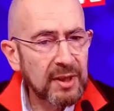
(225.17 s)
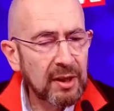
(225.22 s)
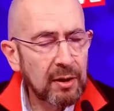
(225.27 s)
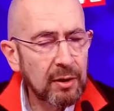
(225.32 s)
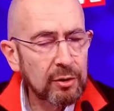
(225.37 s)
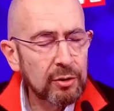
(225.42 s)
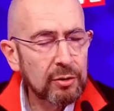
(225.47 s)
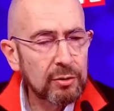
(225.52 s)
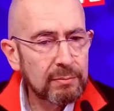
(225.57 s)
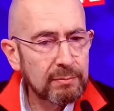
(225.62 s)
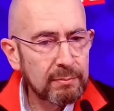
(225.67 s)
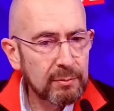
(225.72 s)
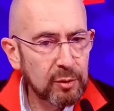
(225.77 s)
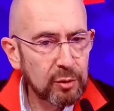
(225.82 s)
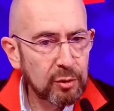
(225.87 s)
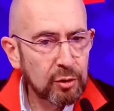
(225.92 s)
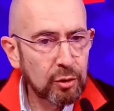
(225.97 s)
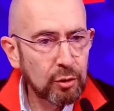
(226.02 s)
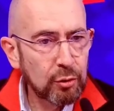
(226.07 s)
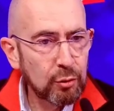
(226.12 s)
are
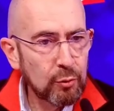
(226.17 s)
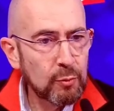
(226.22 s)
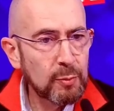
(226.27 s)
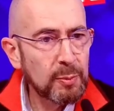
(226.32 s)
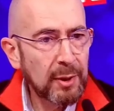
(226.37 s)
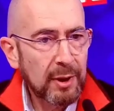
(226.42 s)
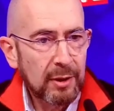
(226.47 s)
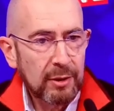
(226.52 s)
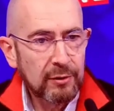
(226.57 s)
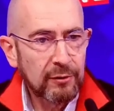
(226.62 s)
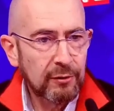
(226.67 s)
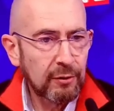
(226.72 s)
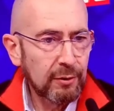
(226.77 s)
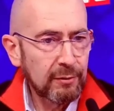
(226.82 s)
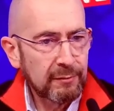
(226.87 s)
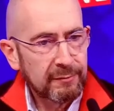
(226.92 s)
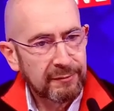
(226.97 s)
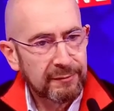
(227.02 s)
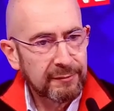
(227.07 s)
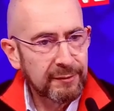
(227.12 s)
two parts
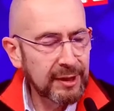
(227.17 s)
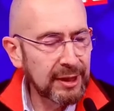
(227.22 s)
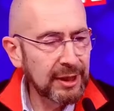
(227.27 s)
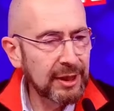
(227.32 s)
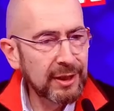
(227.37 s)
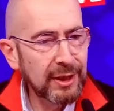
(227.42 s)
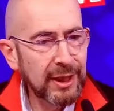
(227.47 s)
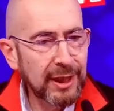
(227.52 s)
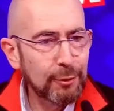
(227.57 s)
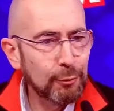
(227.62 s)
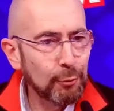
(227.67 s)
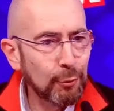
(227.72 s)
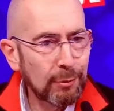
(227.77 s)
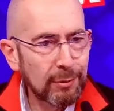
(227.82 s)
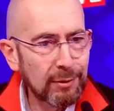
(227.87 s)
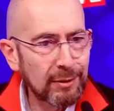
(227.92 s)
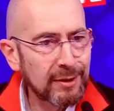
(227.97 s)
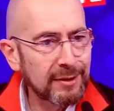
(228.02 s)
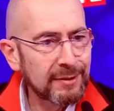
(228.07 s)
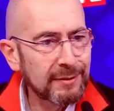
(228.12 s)
of
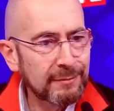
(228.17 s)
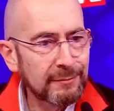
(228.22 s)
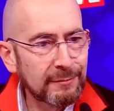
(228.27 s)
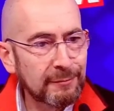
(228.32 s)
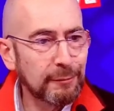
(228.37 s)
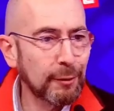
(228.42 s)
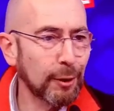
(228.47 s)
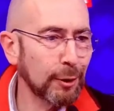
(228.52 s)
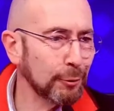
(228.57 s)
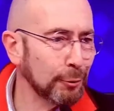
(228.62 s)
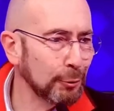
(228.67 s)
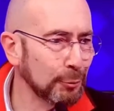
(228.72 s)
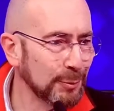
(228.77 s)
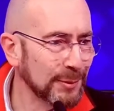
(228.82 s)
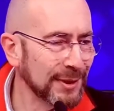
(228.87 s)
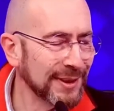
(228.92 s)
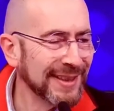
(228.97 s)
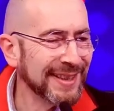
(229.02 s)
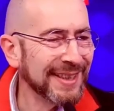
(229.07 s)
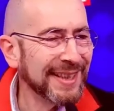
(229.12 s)
unequal volume.
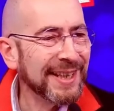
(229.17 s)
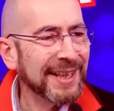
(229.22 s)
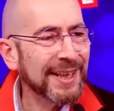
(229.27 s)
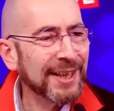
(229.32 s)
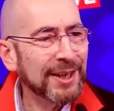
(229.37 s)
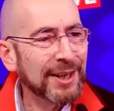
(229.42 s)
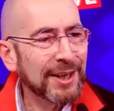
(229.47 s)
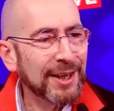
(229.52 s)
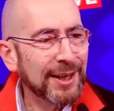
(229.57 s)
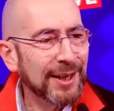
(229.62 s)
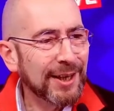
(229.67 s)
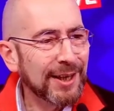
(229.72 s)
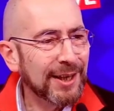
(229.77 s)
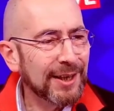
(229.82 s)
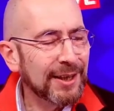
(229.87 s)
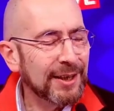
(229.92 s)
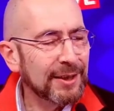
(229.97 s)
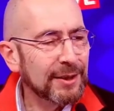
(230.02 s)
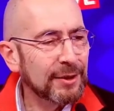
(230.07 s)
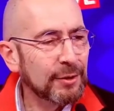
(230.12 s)

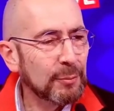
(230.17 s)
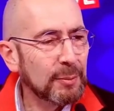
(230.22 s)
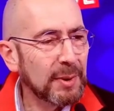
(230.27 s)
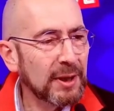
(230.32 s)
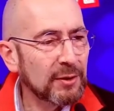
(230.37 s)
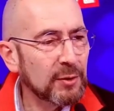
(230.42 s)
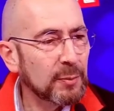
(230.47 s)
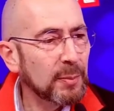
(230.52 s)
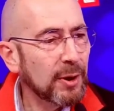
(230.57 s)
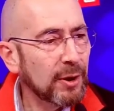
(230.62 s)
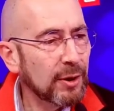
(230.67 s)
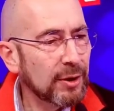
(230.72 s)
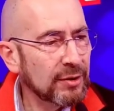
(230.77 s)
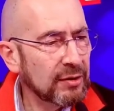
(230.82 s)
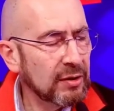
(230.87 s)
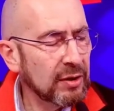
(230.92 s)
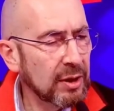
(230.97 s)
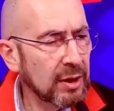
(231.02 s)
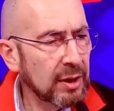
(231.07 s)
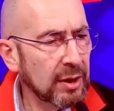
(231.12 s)
The best
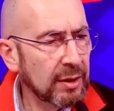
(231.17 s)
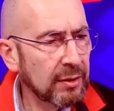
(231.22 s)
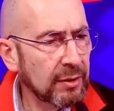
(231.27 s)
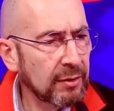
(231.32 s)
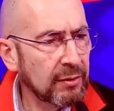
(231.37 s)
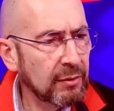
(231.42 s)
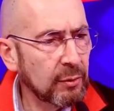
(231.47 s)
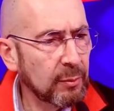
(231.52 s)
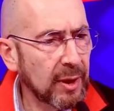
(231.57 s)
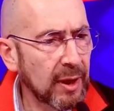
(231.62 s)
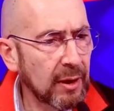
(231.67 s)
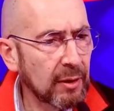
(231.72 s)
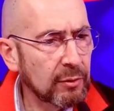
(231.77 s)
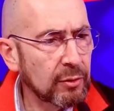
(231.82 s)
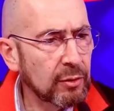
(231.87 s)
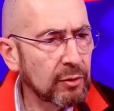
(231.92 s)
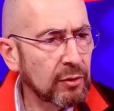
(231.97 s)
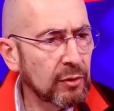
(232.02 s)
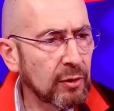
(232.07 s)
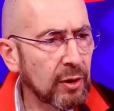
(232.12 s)
part is
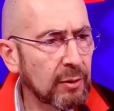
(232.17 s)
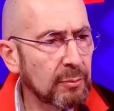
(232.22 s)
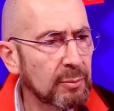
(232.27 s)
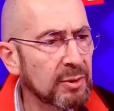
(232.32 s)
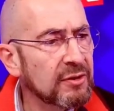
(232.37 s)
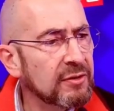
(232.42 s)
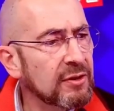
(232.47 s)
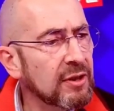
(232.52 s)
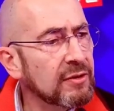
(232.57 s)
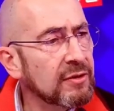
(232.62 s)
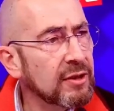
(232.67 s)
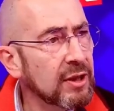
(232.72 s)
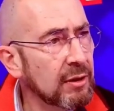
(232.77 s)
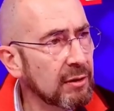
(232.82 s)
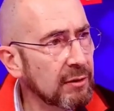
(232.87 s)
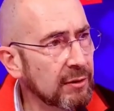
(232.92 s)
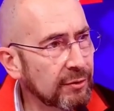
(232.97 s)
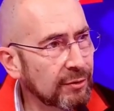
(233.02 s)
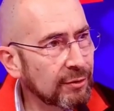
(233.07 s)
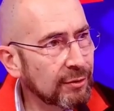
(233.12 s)
about business
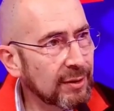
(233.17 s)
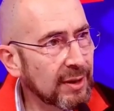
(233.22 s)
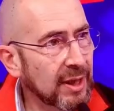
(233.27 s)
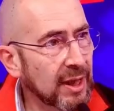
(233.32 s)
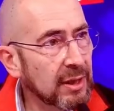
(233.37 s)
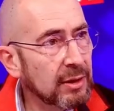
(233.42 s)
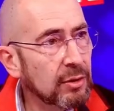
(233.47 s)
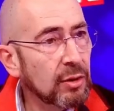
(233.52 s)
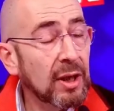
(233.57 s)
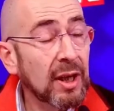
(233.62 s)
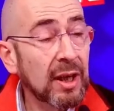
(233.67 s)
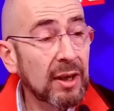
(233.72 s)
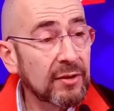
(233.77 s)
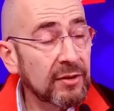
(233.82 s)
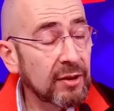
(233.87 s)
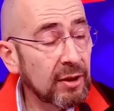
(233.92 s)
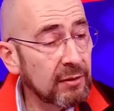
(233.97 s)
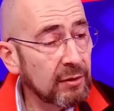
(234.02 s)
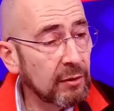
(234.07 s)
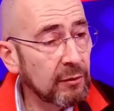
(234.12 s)
skills and the
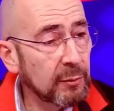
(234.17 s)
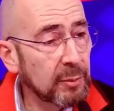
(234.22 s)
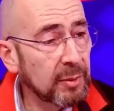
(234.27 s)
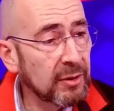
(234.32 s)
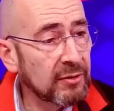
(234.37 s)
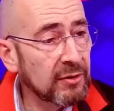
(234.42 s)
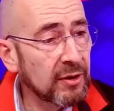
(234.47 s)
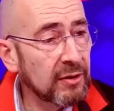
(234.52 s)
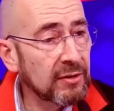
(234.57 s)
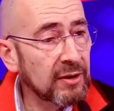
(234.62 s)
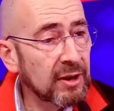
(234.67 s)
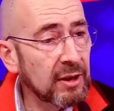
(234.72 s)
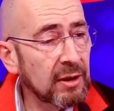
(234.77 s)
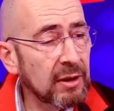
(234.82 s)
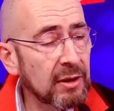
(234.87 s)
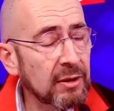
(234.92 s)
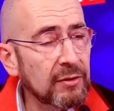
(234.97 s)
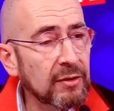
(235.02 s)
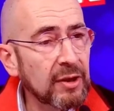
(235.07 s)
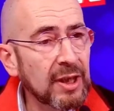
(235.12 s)
classics of business
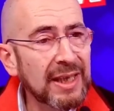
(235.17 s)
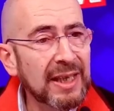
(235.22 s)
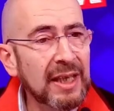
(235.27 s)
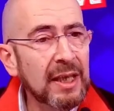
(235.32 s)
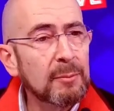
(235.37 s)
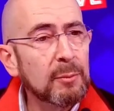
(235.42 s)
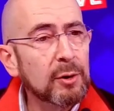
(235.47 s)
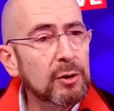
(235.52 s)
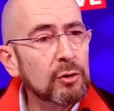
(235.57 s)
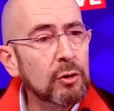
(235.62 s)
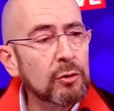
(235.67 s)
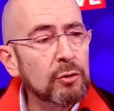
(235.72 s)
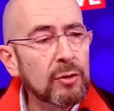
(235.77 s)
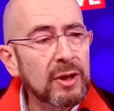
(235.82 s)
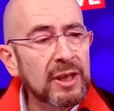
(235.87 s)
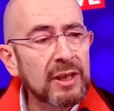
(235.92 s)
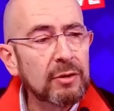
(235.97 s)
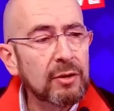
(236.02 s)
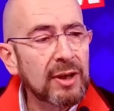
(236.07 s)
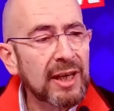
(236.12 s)
skills, but not
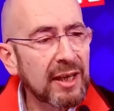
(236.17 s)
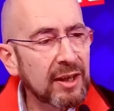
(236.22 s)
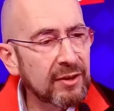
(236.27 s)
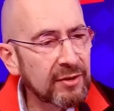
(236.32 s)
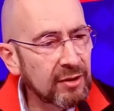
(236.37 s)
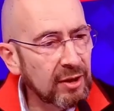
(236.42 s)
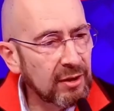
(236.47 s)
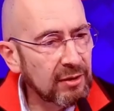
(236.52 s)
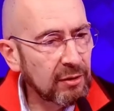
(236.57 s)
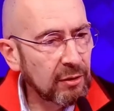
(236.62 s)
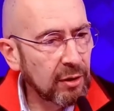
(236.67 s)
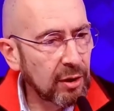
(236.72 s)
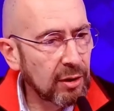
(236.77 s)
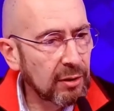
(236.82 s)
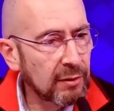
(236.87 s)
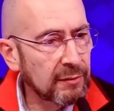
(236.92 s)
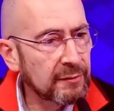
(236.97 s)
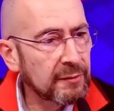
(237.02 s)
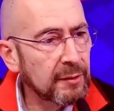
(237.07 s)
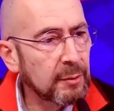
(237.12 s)
only the classics
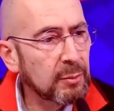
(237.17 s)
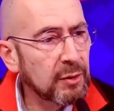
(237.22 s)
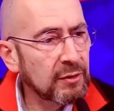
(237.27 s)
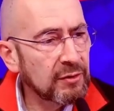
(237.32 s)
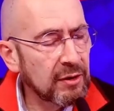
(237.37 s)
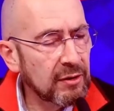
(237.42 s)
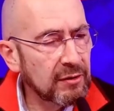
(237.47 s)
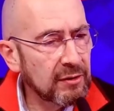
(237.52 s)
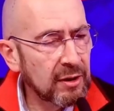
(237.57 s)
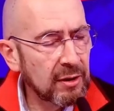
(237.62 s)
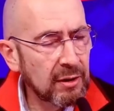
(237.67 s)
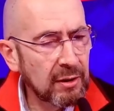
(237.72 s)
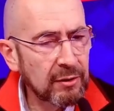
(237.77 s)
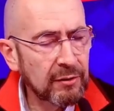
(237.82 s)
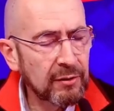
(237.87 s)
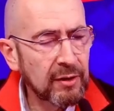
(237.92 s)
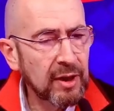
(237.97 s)
of business skills,